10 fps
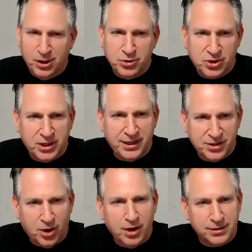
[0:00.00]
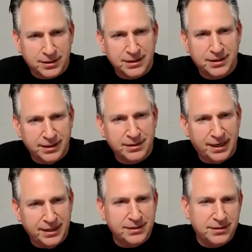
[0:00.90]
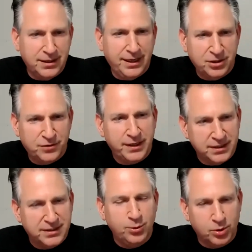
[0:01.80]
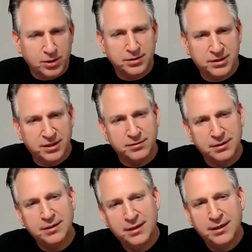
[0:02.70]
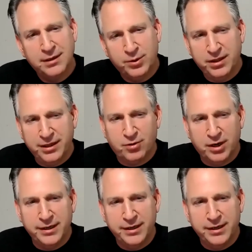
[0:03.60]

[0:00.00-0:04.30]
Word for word: close to his heart and, and getting into the H V A C world. So what do you think,